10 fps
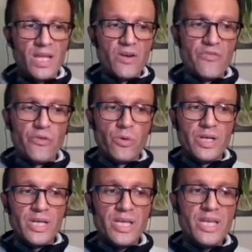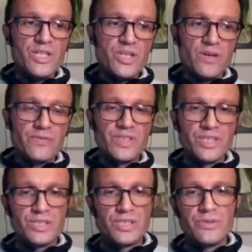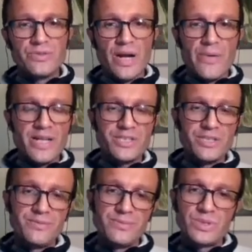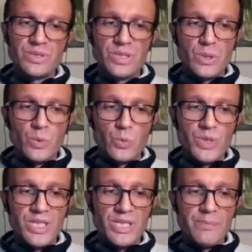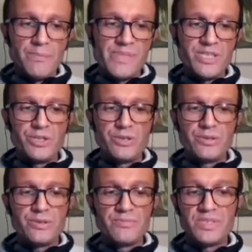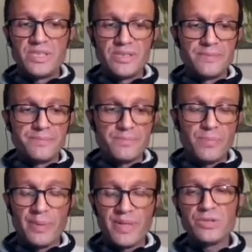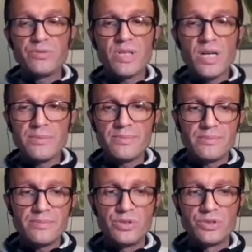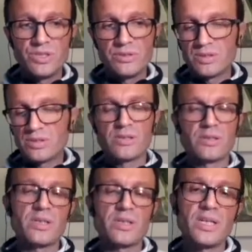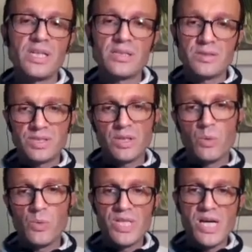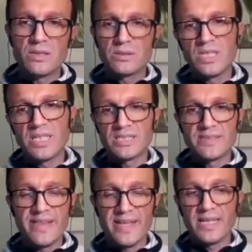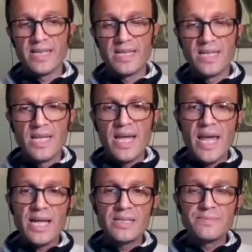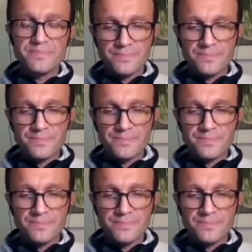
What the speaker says: For each of these two directions, we measure the propagation time using standard technique, so without Xthin. And